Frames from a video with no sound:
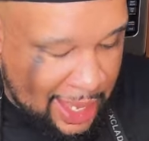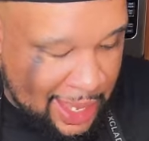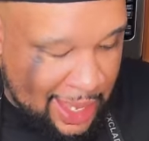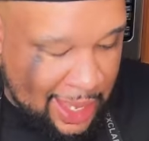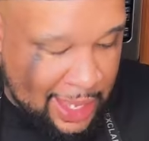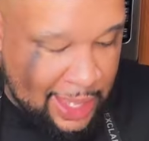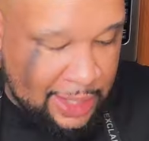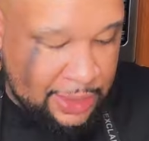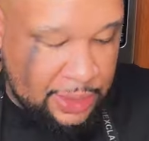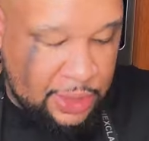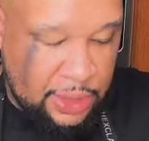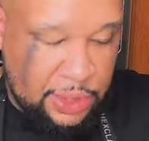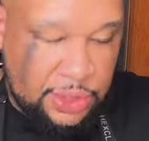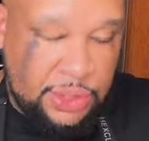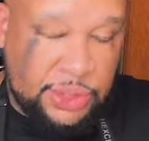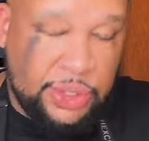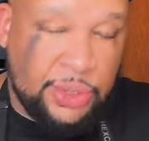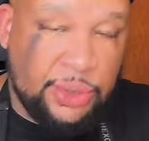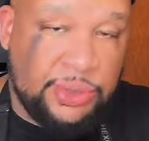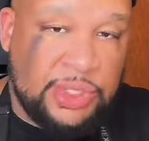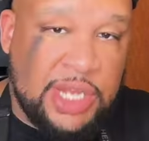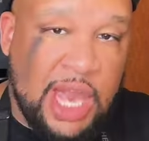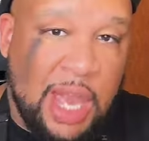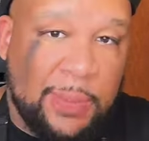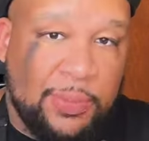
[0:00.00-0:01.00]
and
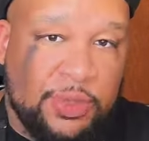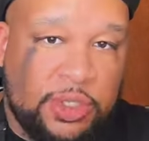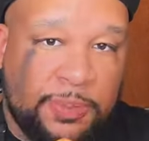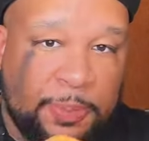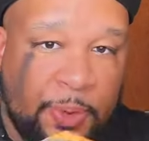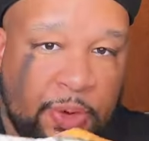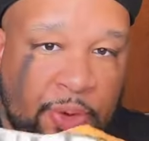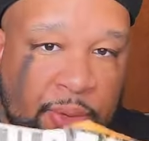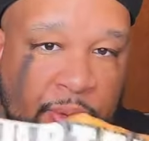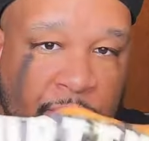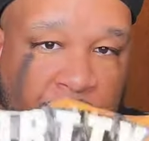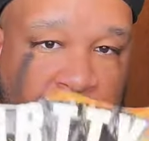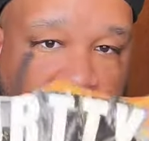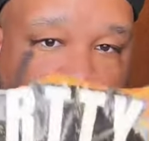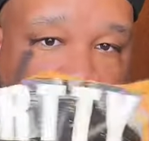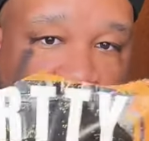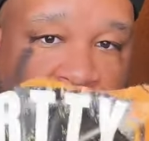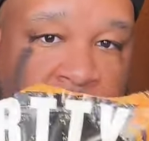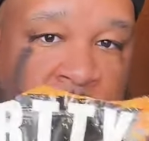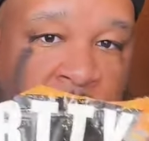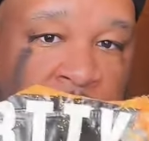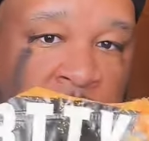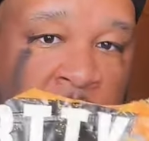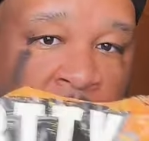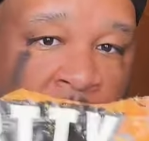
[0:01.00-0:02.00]
two
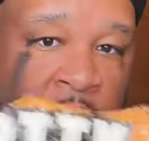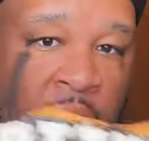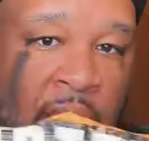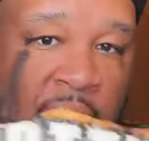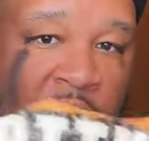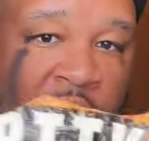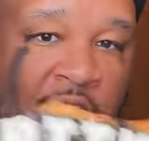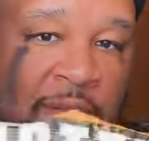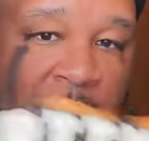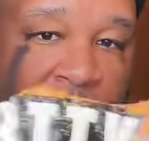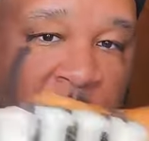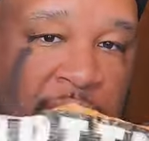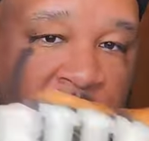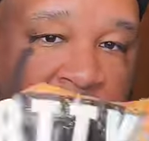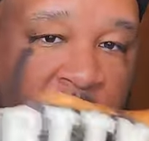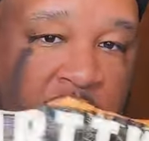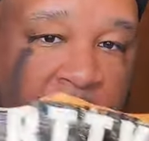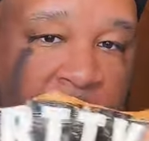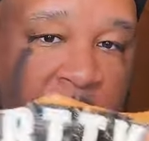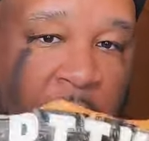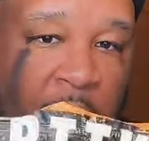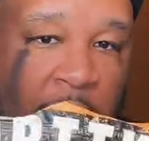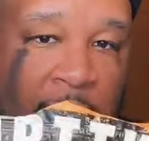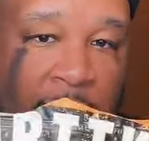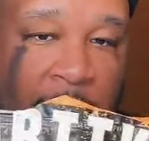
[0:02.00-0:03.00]
tablespoons of my
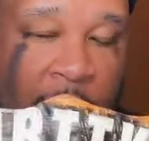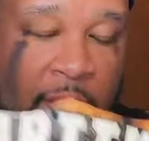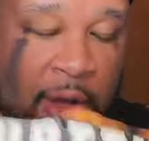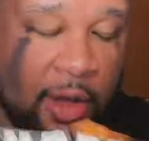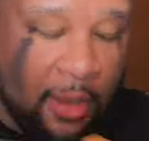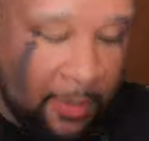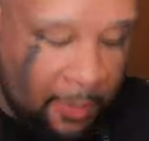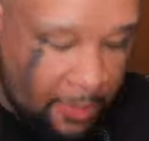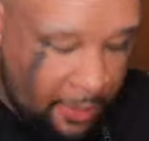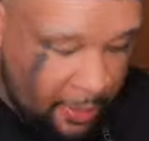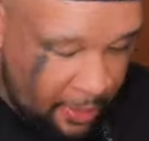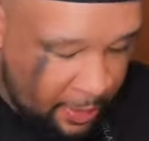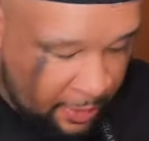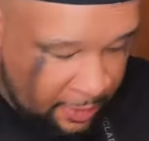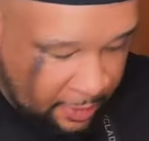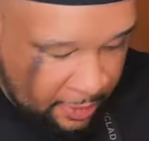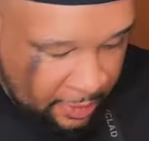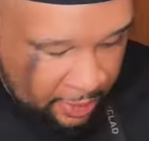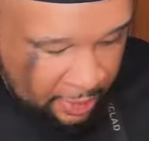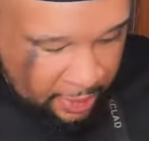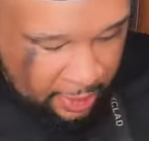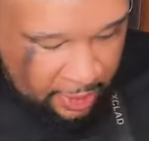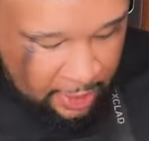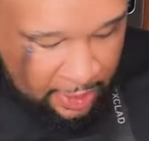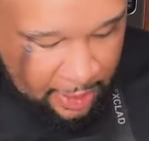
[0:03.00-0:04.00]
Durtty Bird Rub.
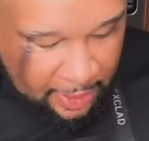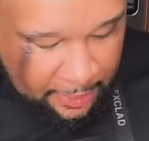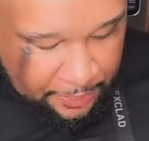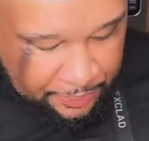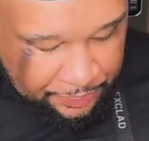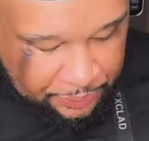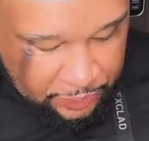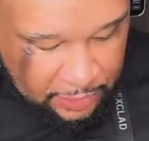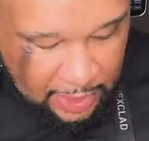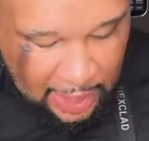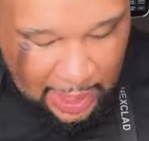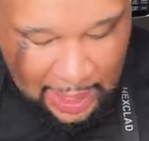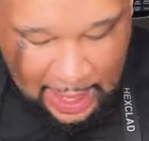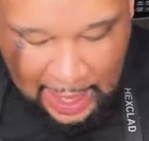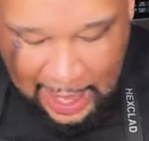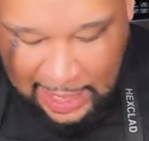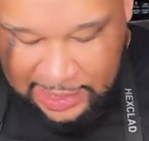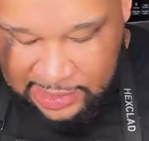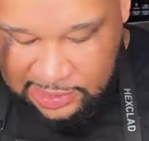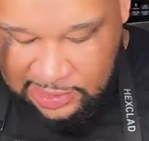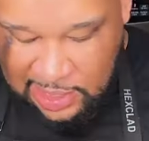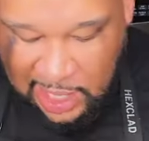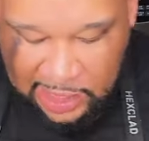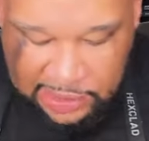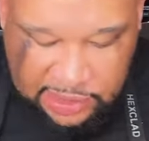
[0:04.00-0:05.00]

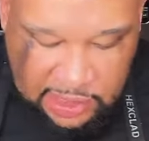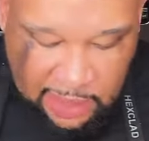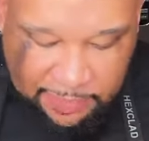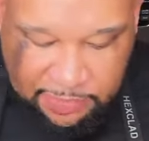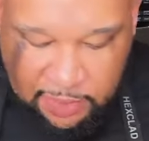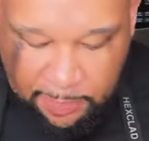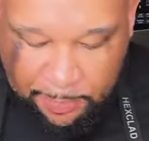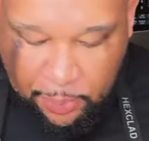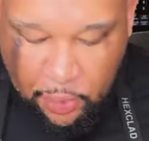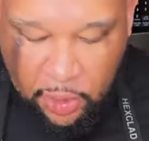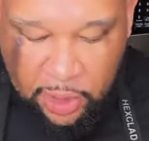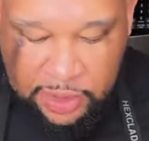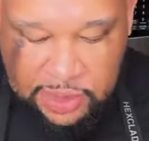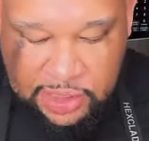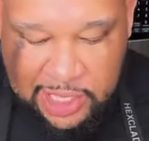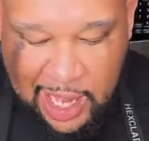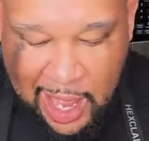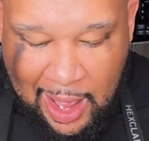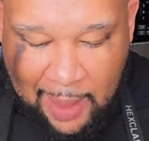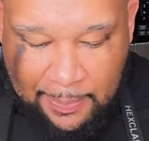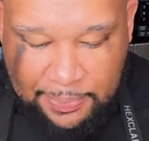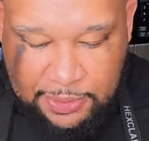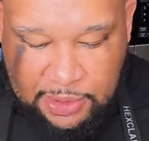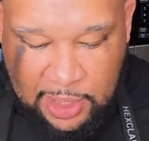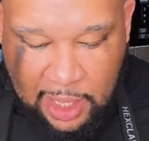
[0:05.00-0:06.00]
I sliced up the pork
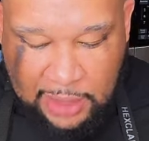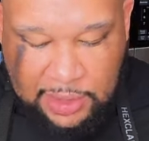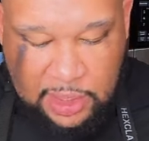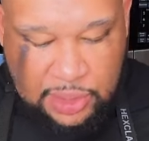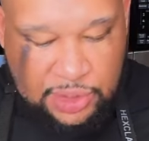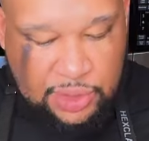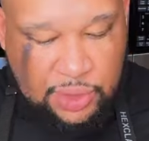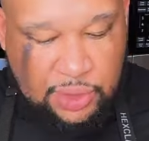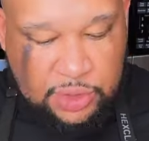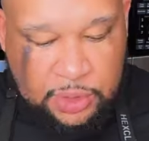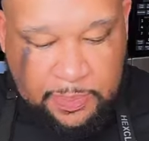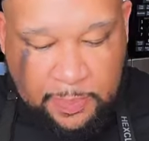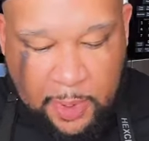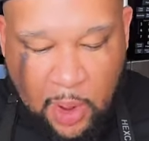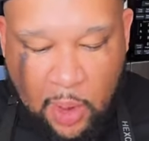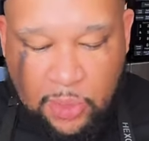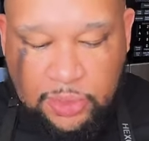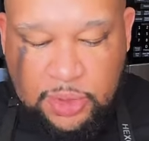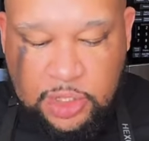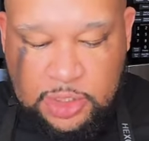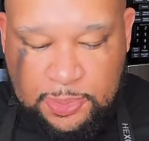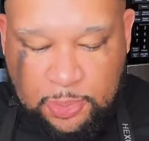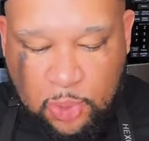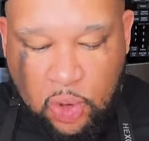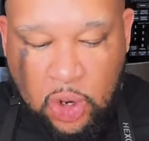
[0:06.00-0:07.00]
chops. I just used
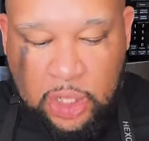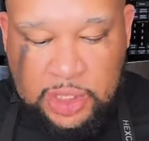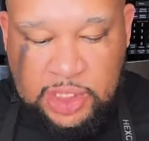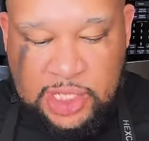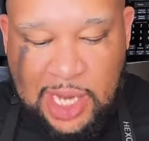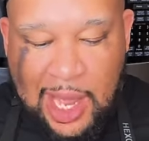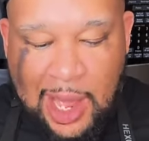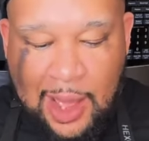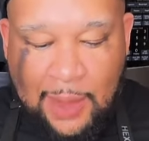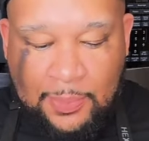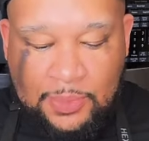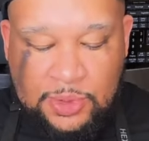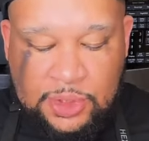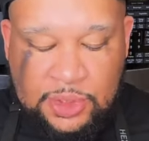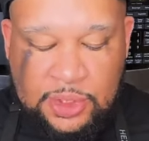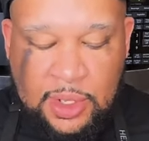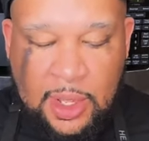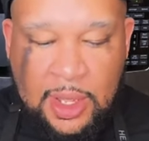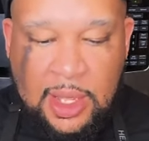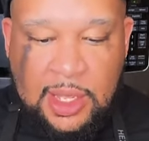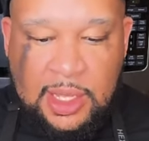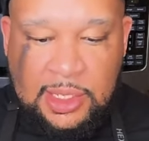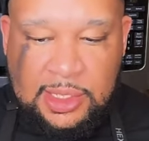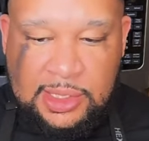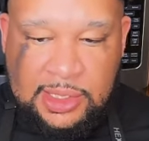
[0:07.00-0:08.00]
boneless pork
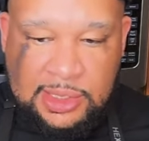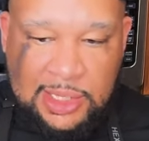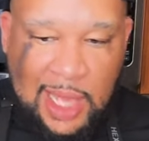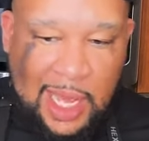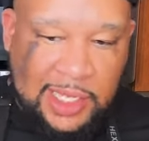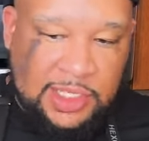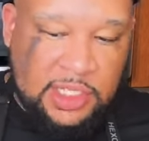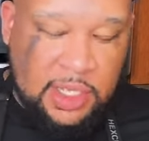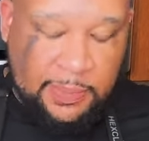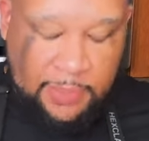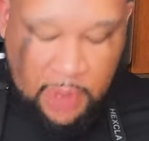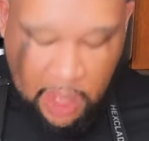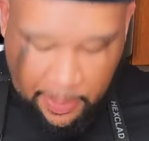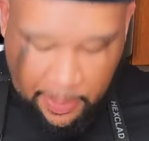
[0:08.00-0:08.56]
chops. Slice